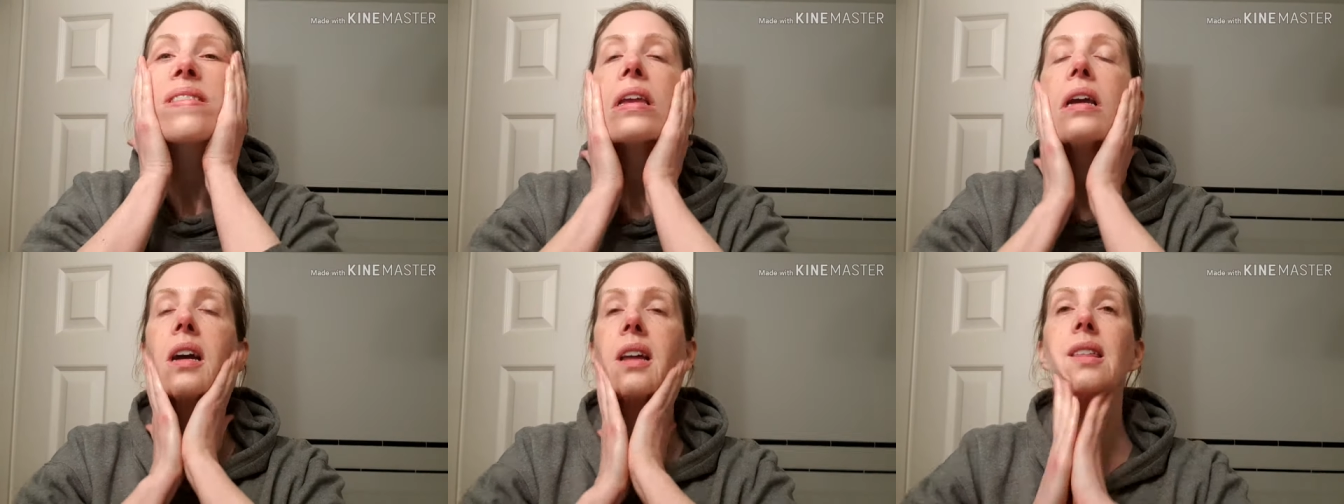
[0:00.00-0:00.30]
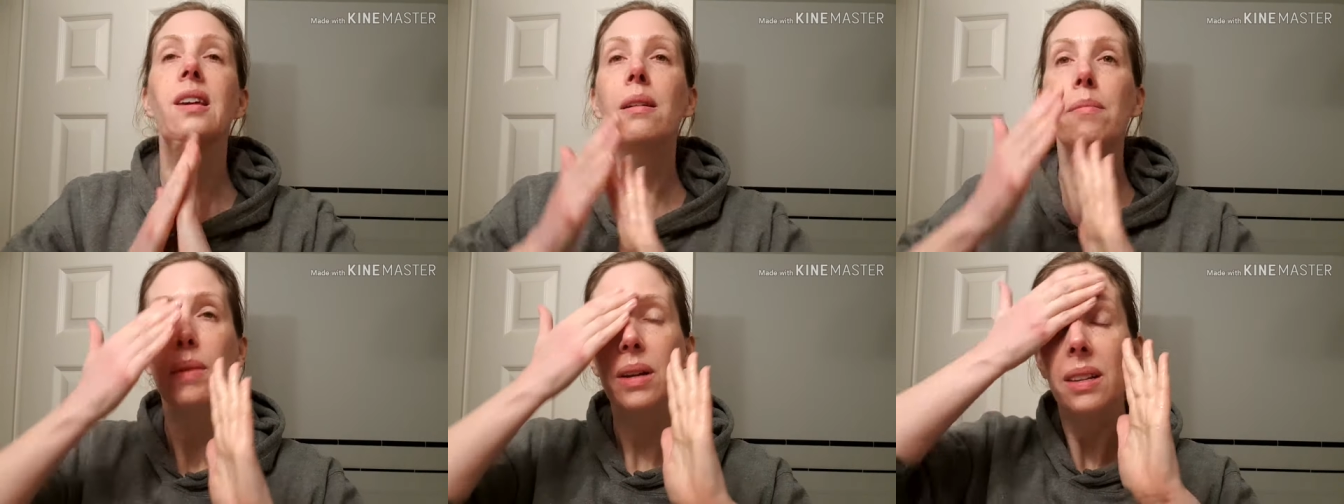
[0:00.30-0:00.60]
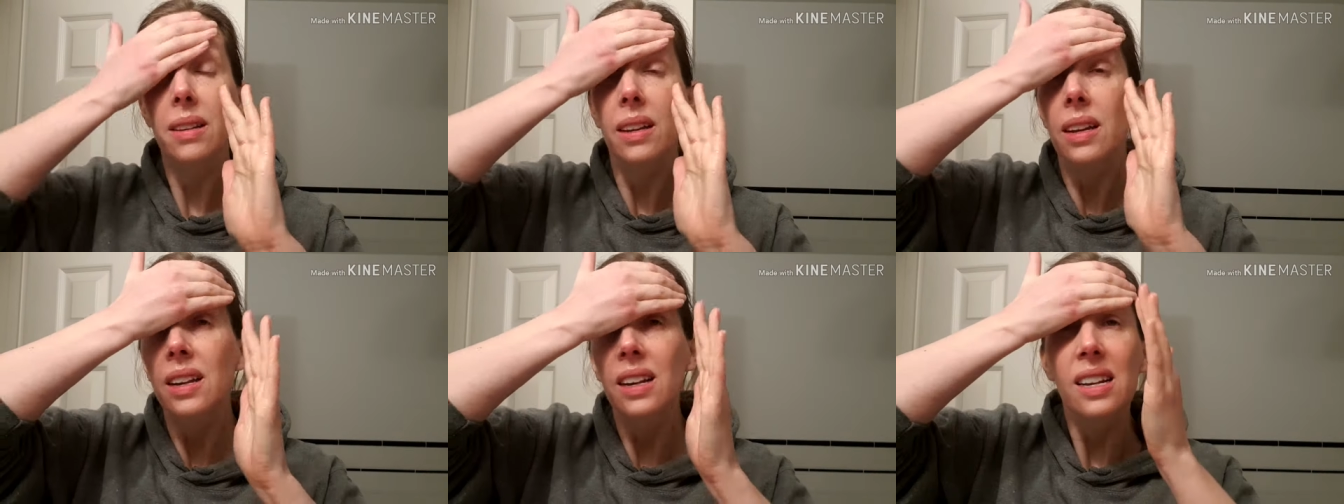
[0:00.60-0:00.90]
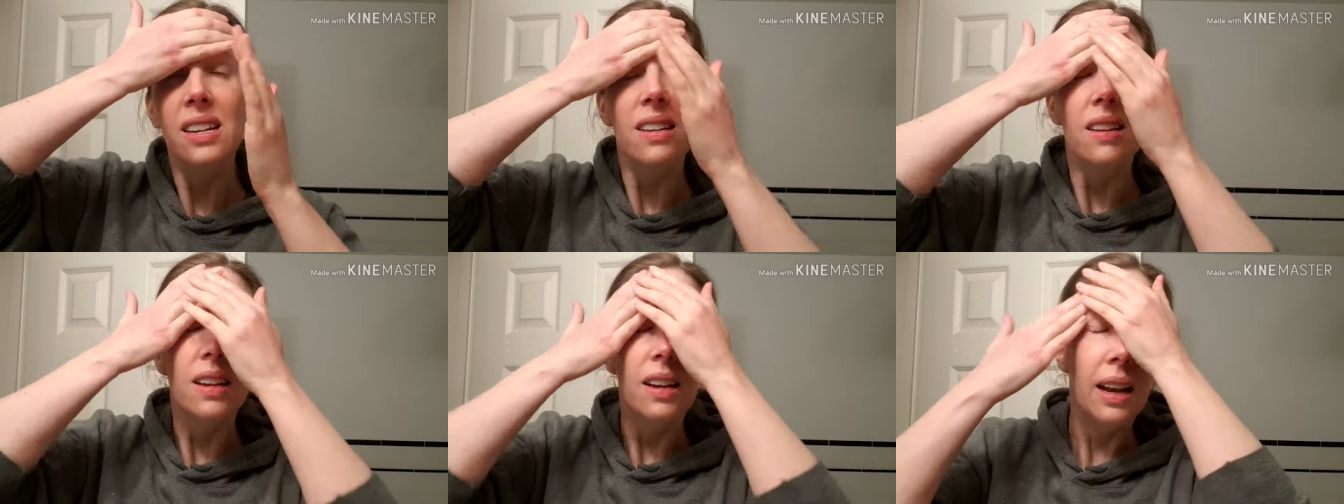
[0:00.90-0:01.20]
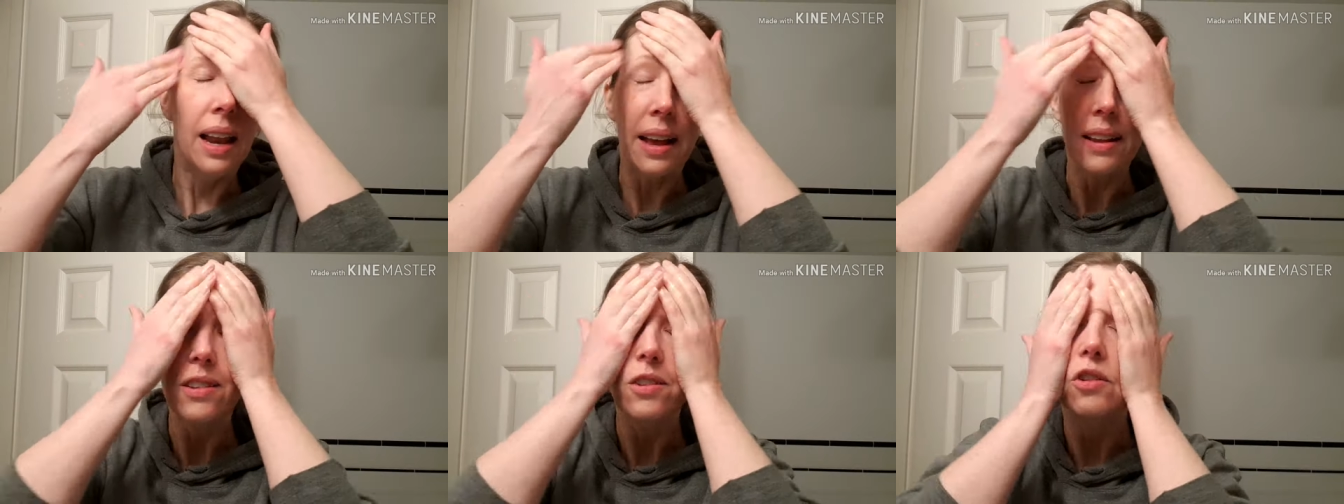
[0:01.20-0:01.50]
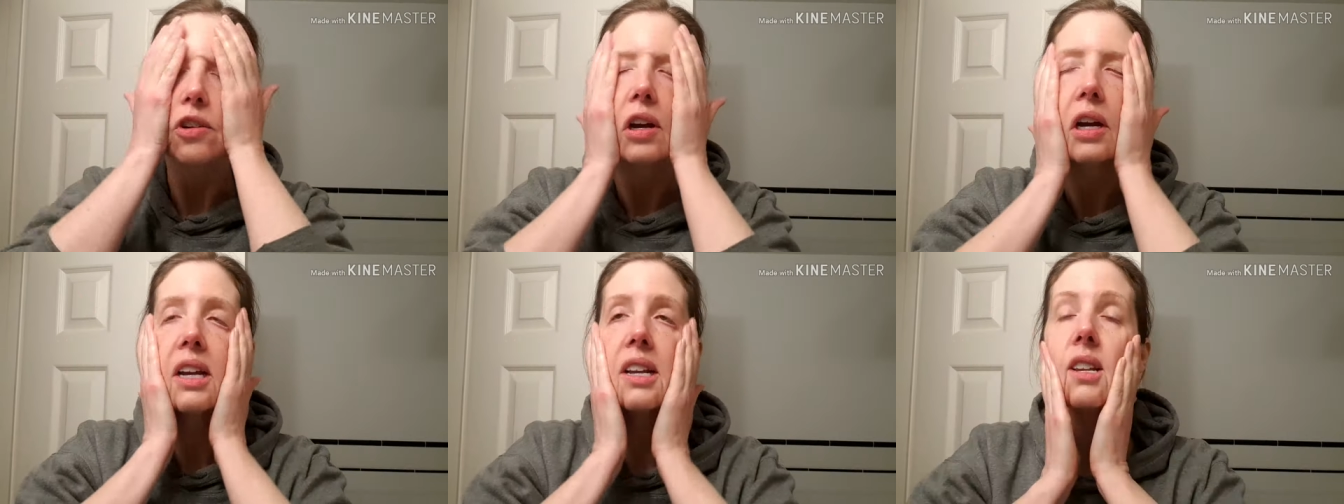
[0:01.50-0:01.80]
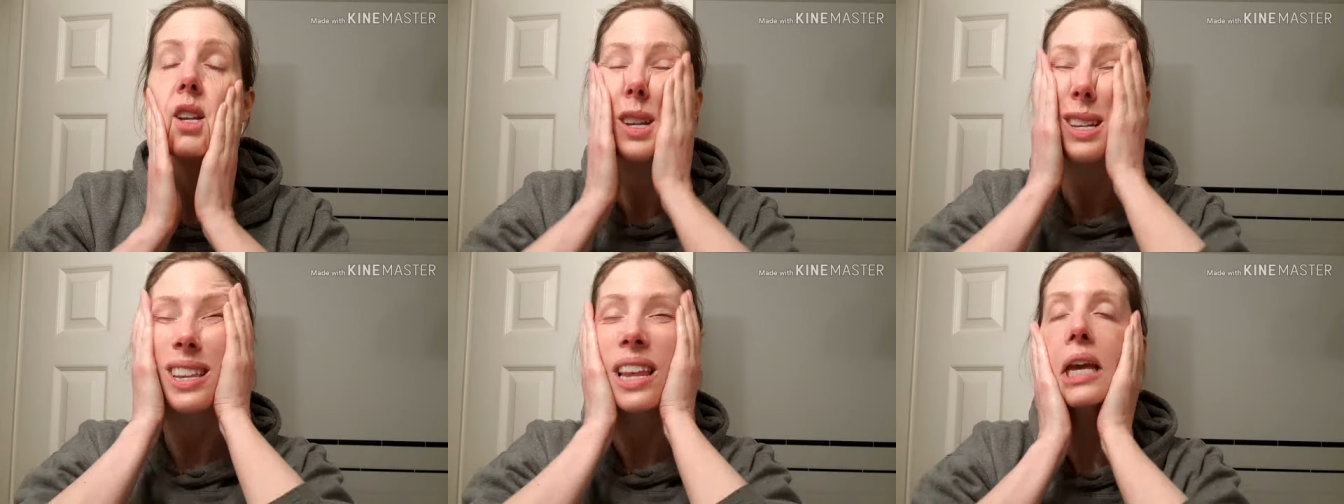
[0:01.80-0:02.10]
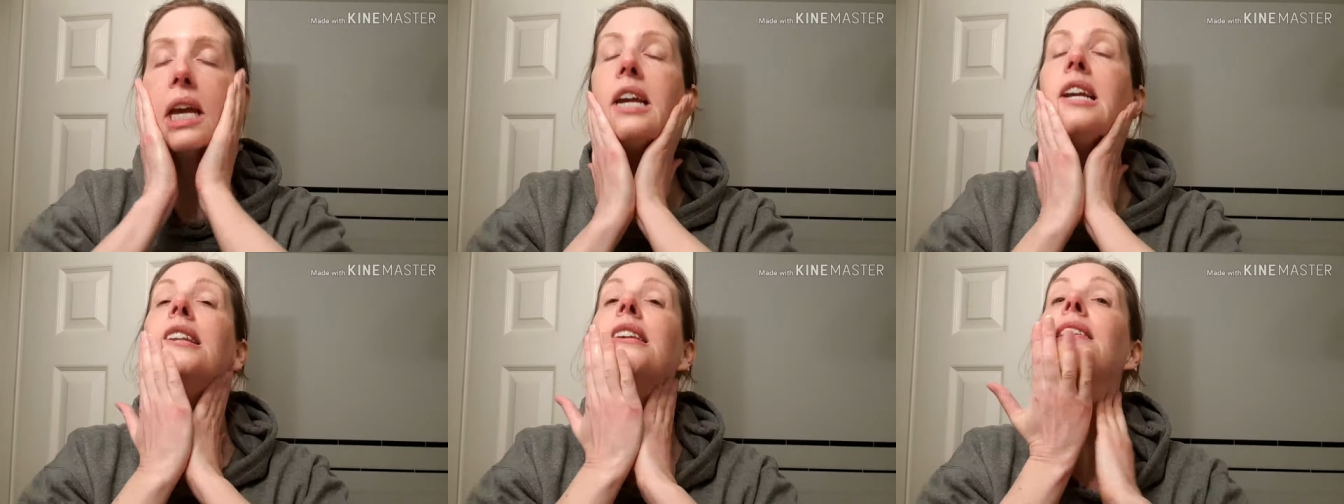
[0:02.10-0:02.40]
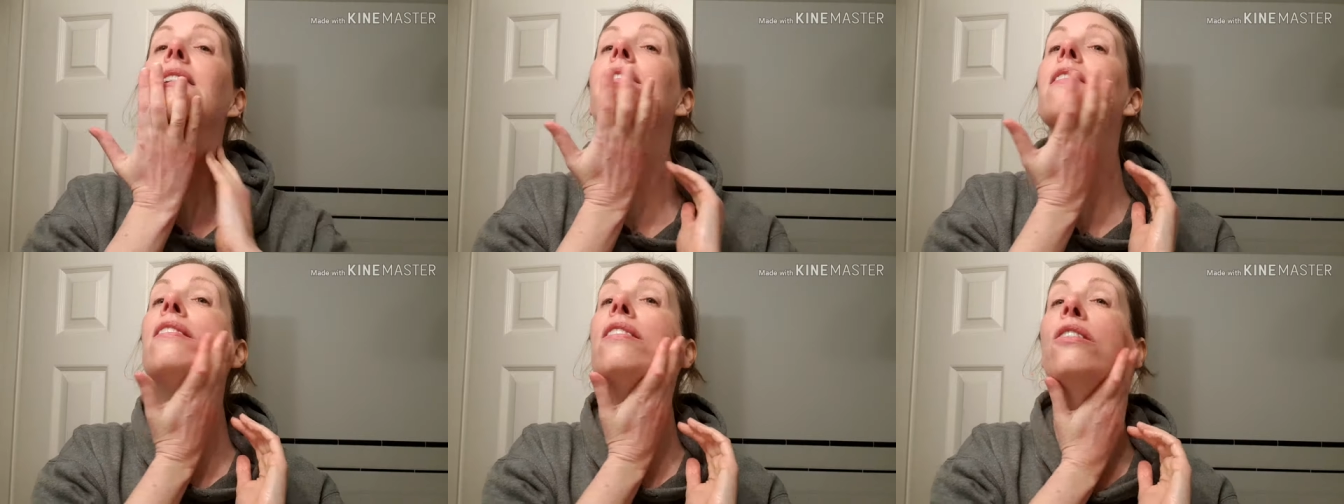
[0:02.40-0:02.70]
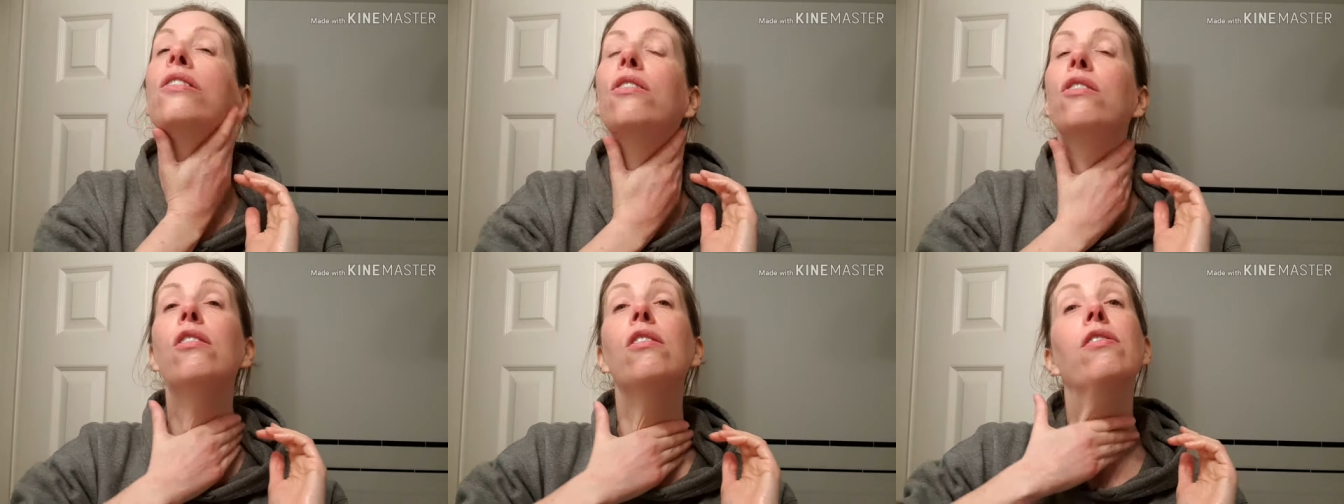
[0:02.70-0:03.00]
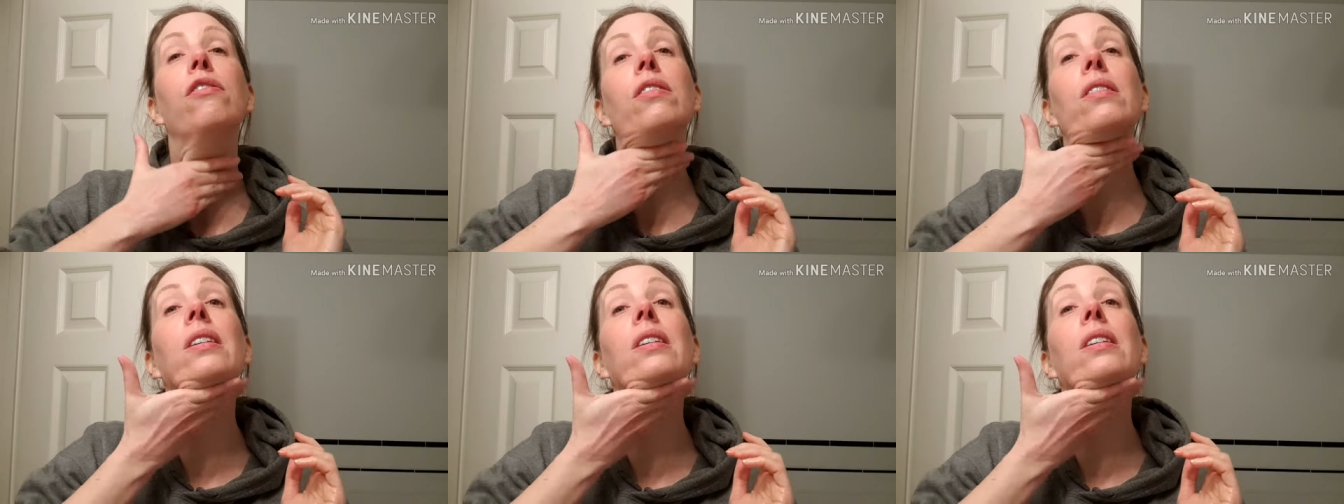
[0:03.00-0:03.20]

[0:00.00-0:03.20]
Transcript: I think my skin is less dry since the heating's gone off,